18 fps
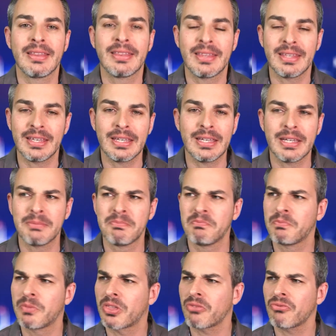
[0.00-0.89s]
the
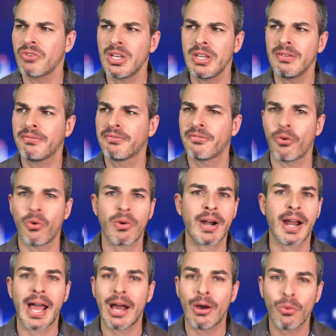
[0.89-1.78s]
3-4
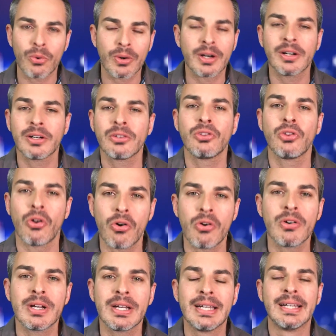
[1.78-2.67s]
hour
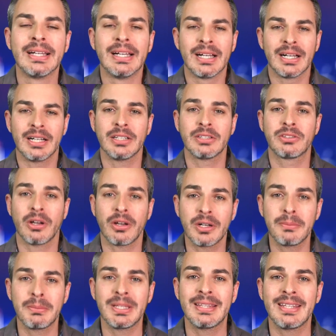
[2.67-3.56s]
long
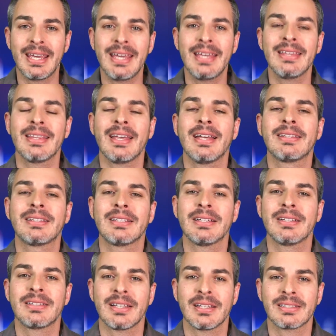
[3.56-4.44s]
autonomy day that
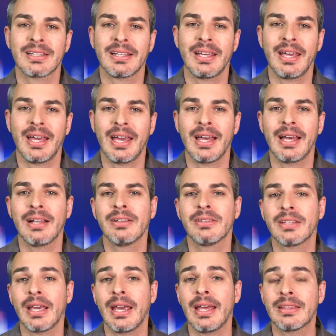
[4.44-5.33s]
Tesla
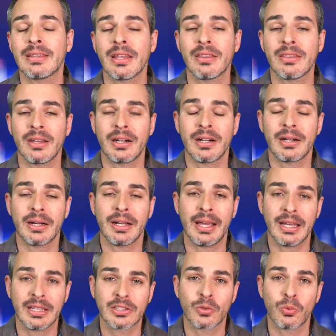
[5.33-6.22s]
held at their
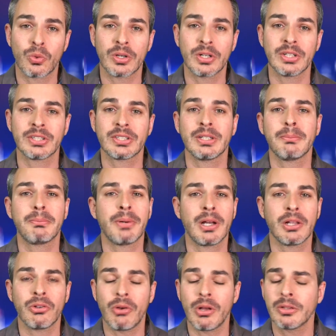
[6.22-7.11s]
headquarters in
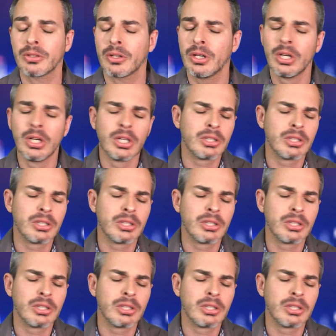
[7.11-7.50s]
Palo Alto.